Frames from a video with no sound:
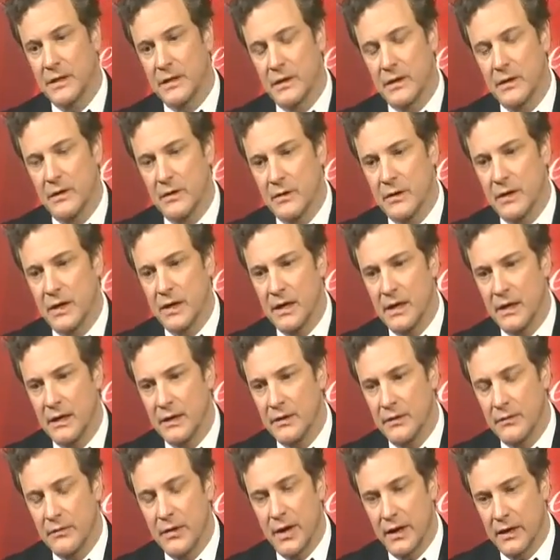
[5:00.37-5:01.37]
you know,
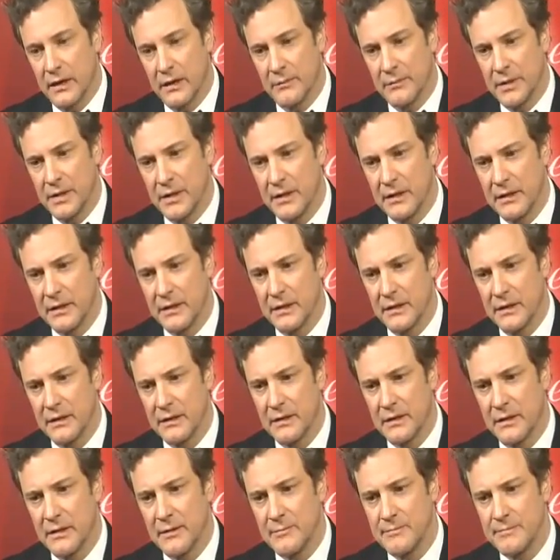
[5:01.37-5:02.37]
uh, you're right. I mean, I
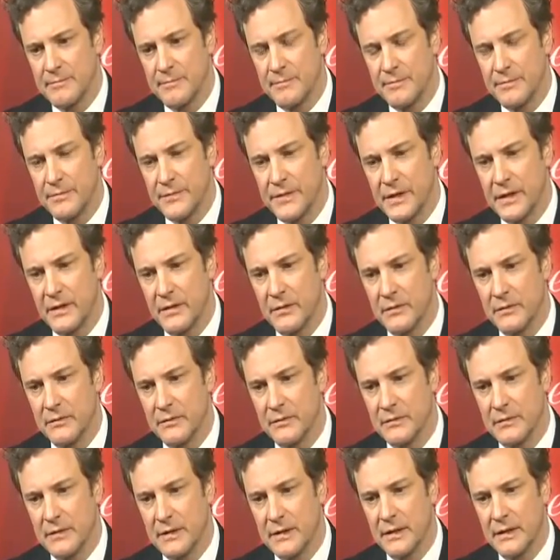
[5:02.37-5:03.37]
think um, you
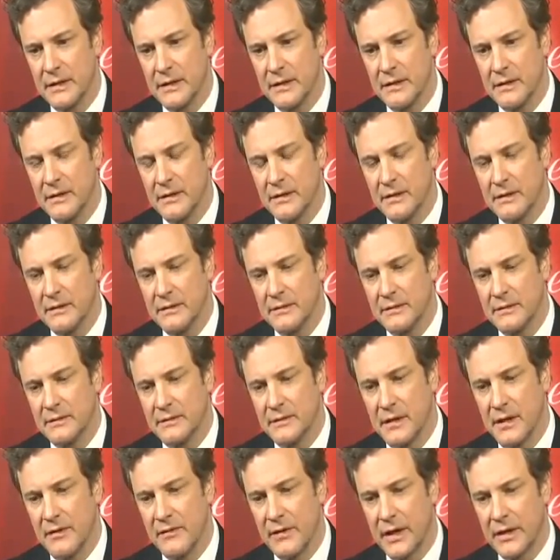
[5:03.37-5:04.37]
know, uh,
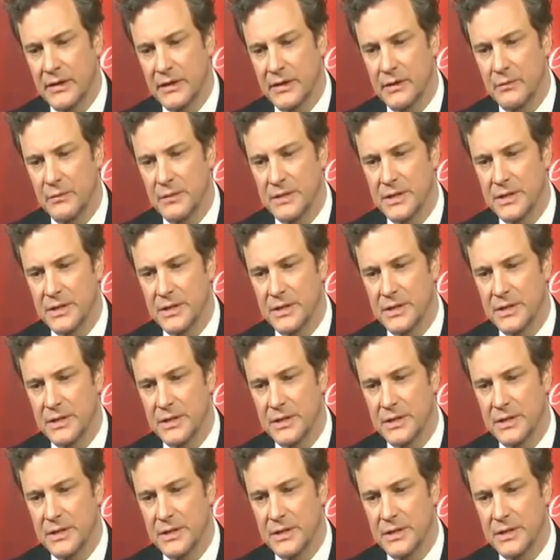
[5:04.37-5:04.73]
Love Actually